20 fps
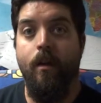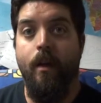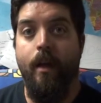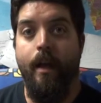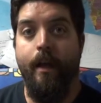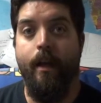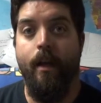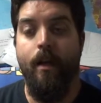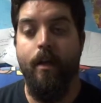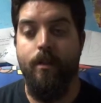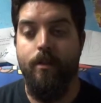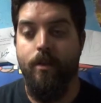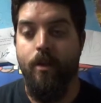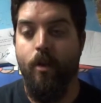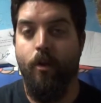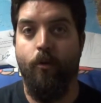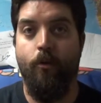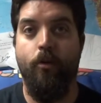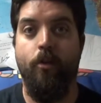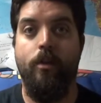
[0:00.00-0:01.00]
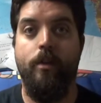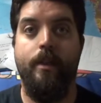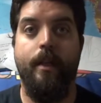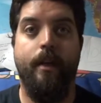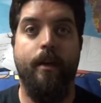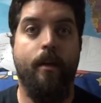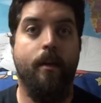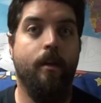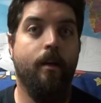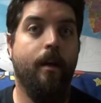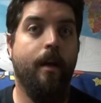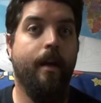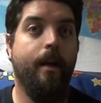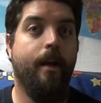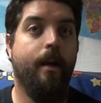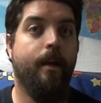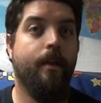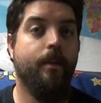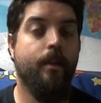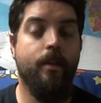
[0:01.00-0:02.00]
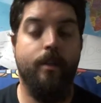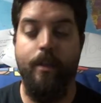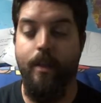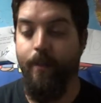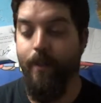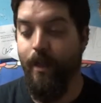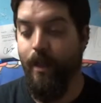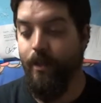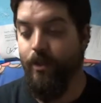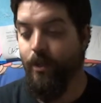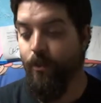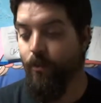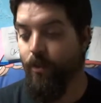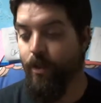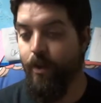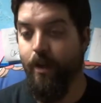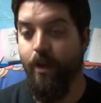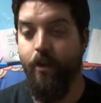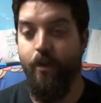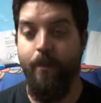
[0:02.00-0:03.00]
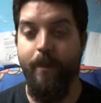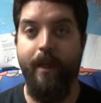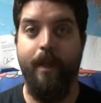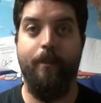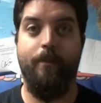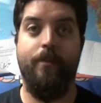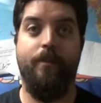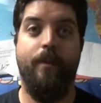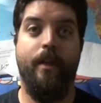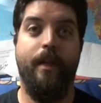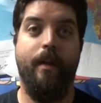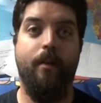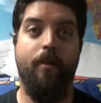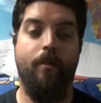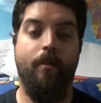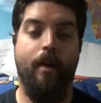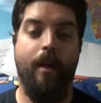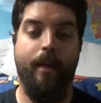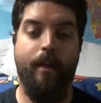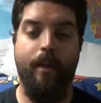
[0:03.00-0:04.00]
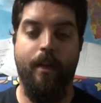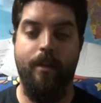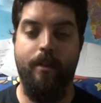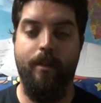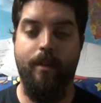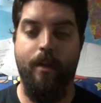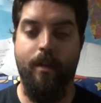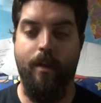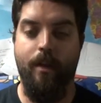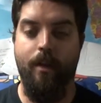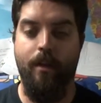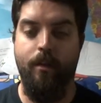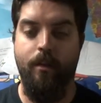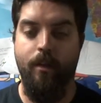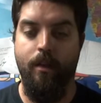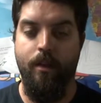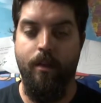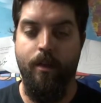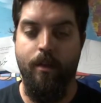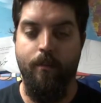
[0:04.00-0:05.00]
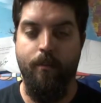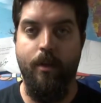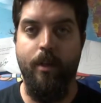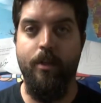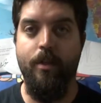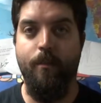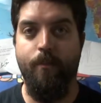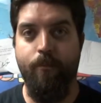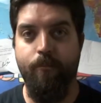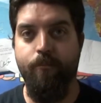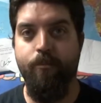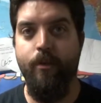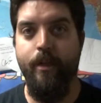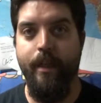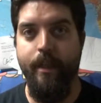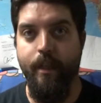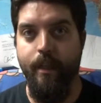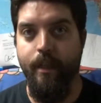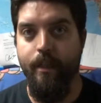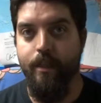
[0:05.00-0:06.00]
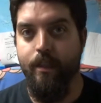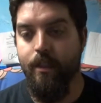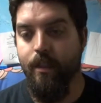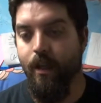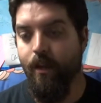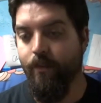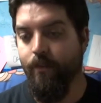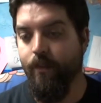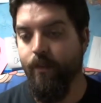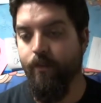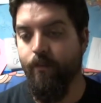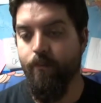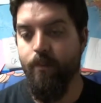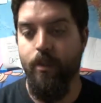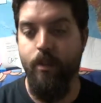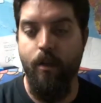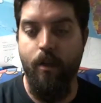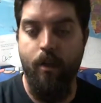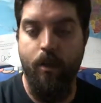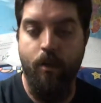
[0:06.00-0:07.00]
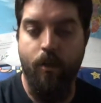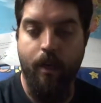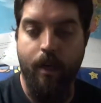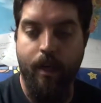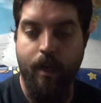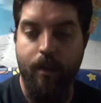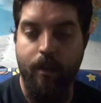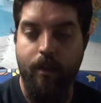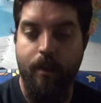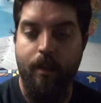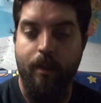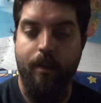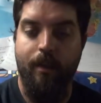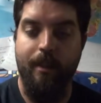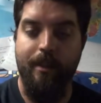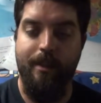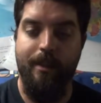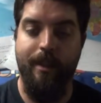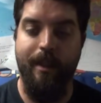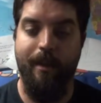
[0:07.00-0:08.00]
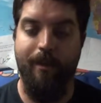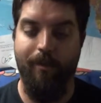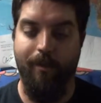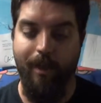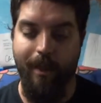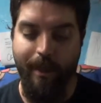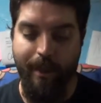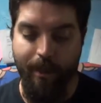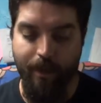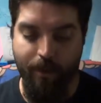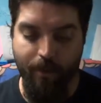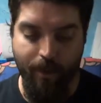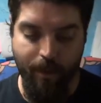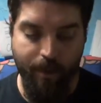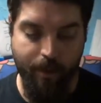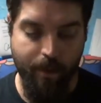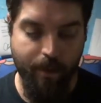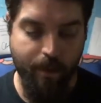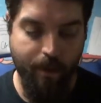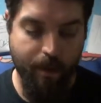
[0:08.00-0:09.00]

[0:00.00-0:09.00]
Hey guys, Nog here, and just coming at you with another pickups video. I got uh, a bunch of pretty neat stuff, so uh, let's dig right into it.